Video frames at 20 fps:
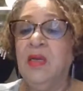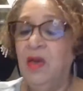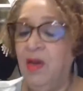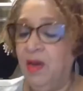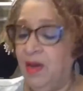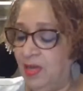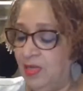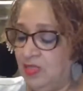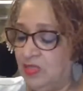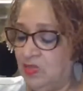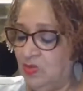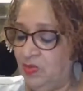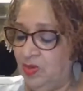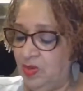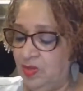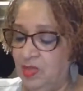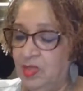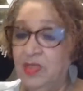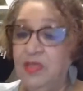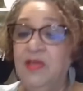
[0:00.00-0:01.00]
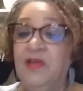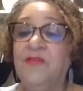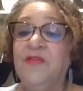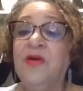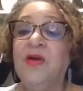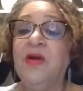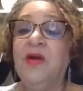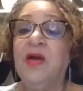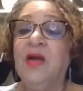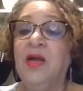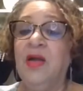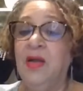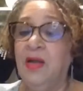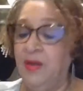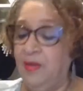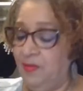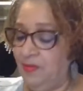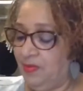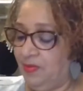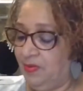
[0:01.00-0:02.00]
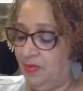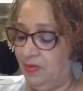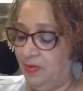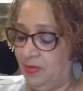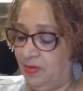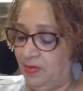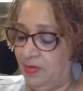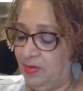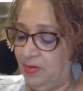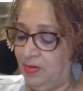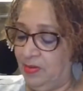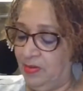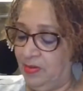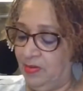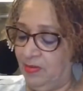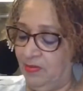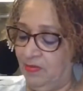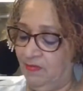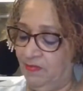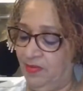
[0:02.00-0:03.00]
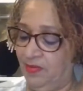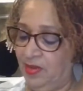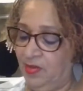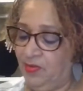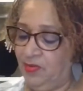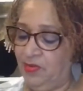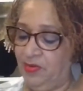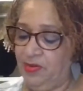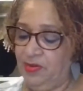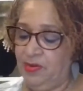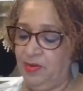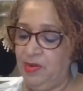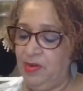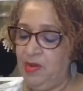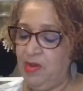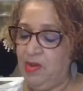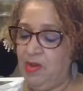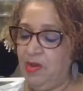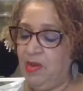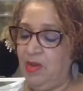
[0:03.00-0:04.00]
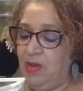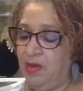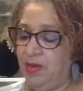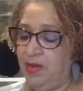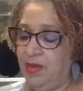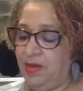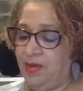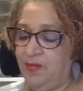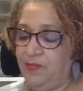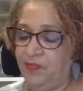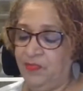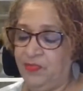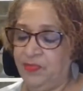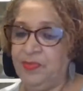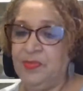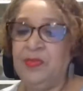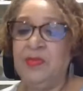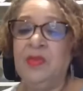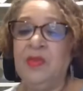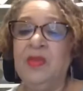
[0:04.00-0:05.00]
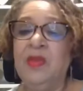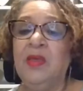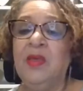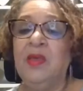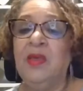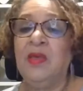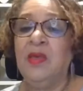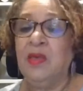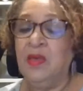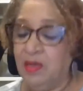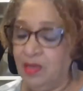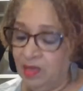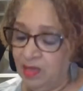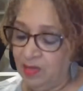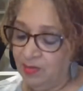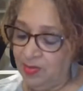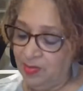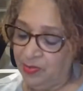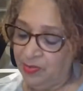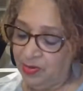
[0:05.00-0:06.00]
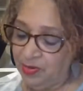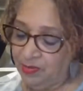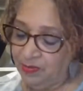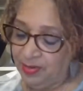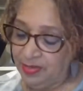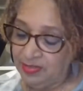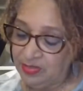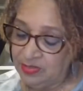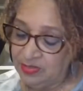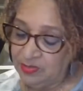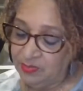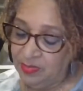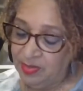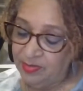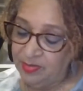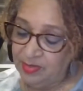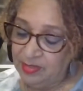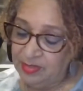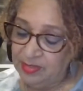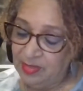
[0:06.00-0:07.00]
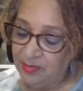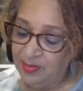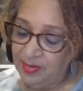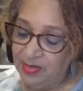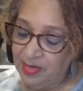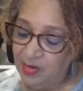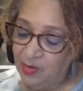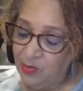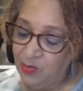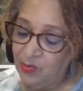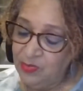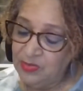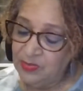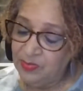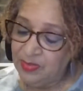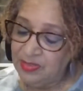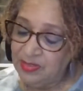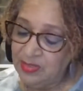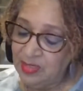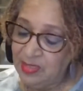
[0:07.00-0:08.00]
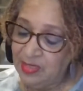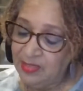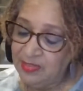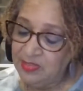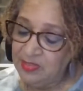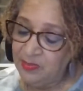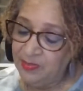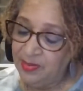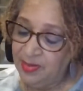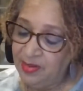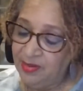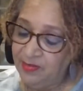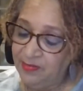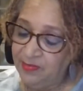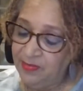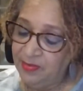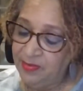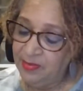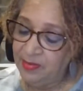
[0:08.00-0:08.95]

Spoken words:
Okay, so we're going to lift her up. Vander. Okay. Let me put Grace's mother, because I'd be like, who's Miss Elizabeth